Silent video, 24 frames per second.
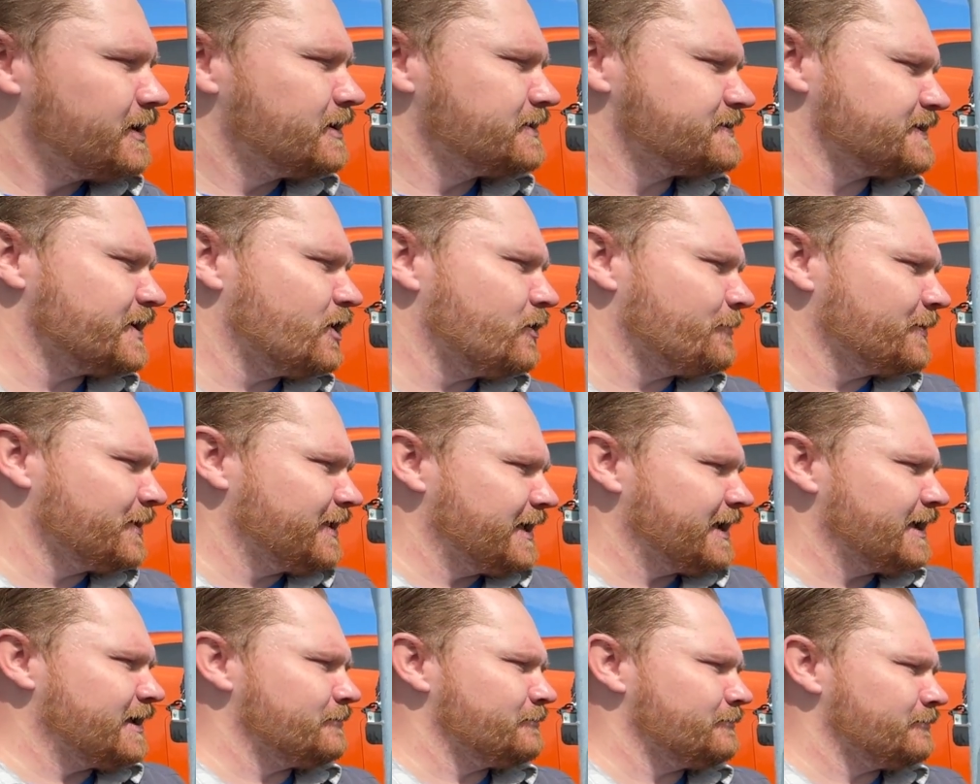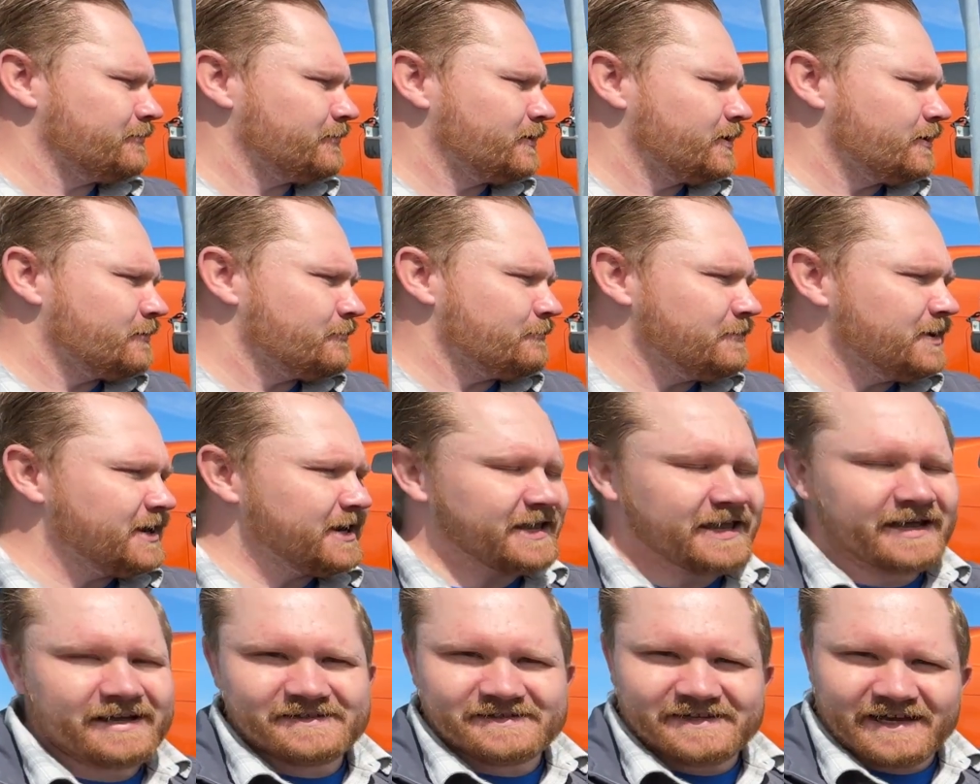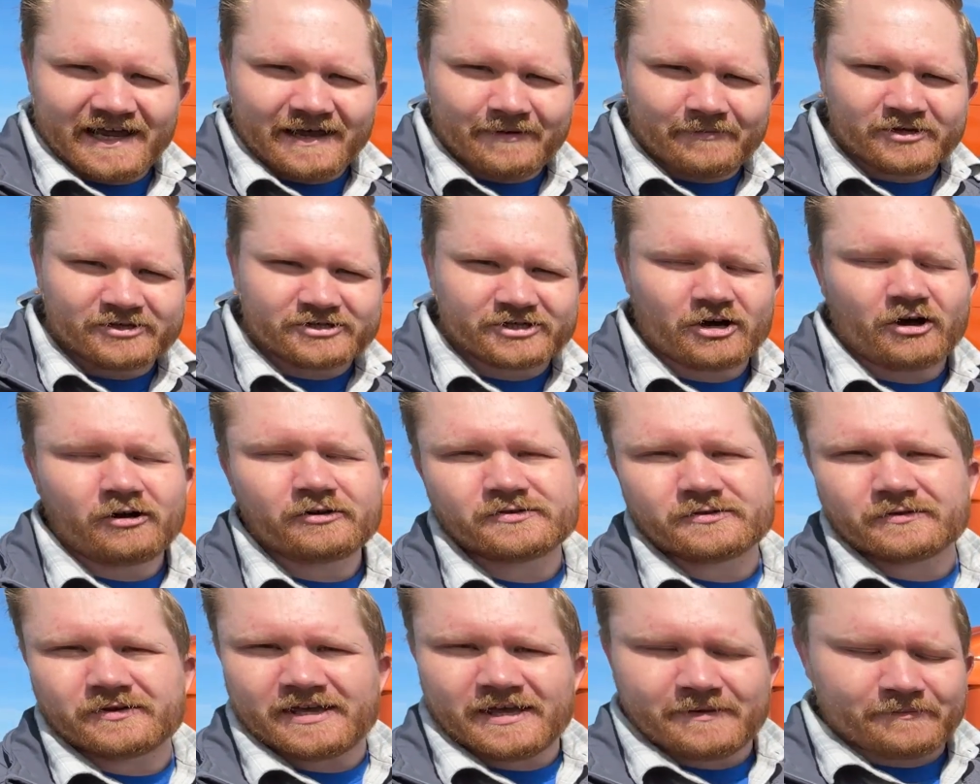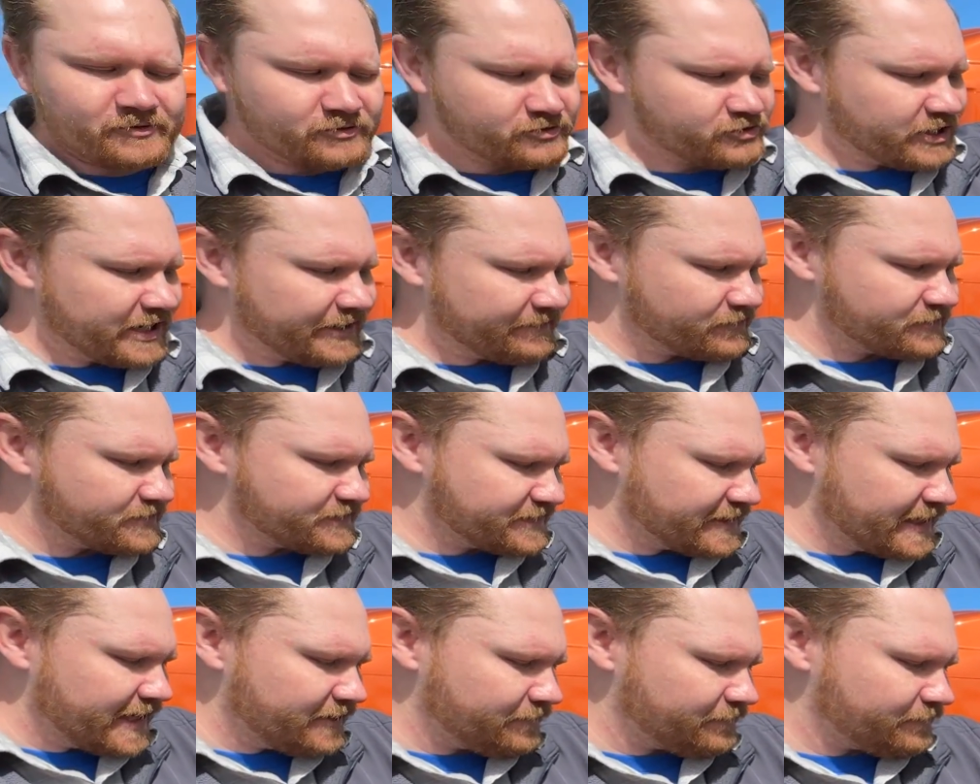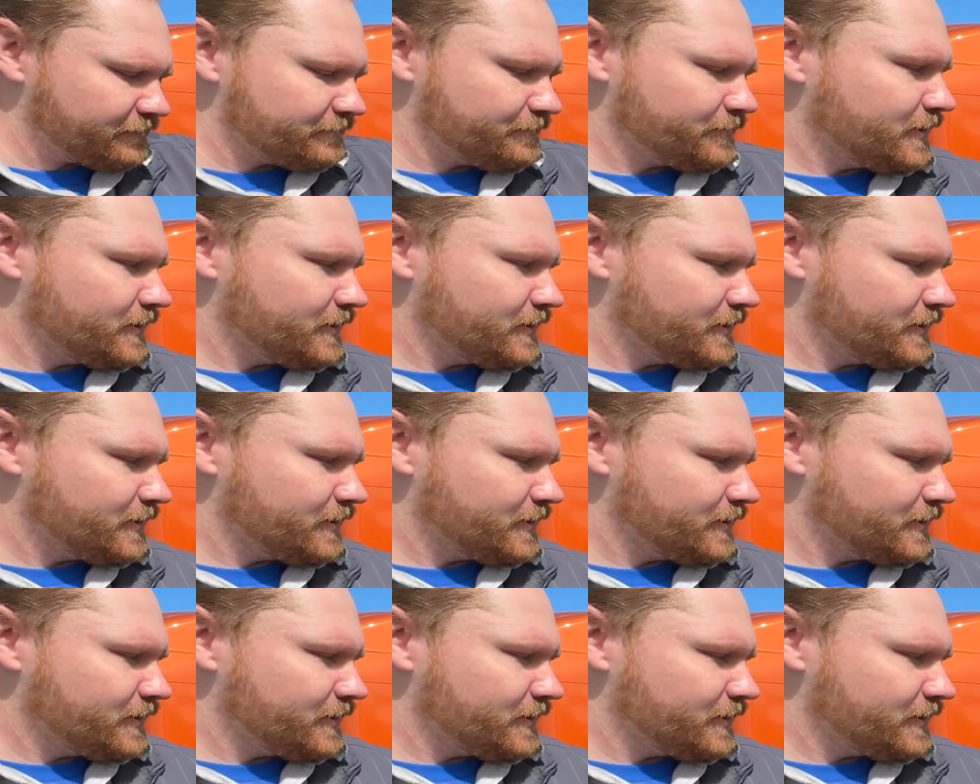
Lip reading: to help, again, mitigate damage and also keep your driver safe.